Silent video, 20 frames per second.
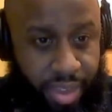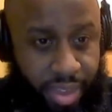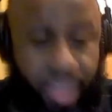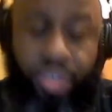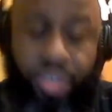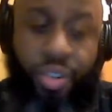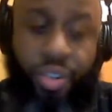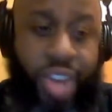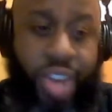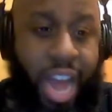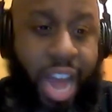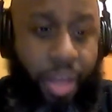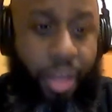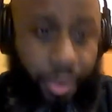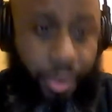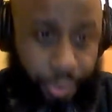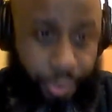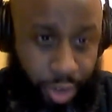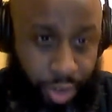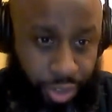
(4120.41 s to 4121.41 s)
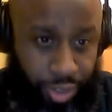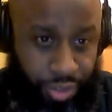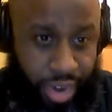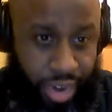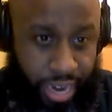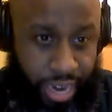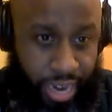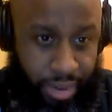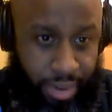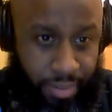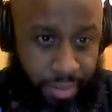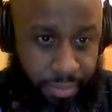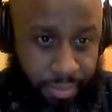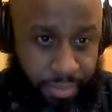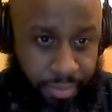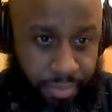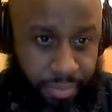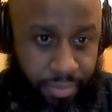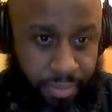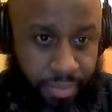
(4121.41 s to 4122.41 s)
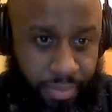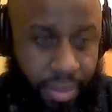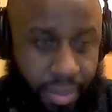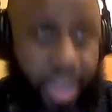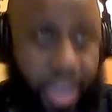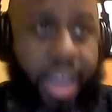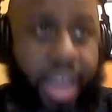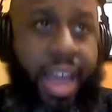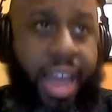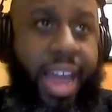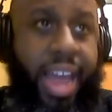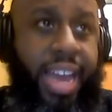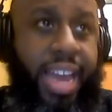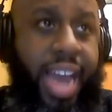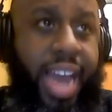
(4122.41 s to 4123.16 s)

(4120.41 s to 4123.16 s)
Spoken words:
So now they're frustrated. And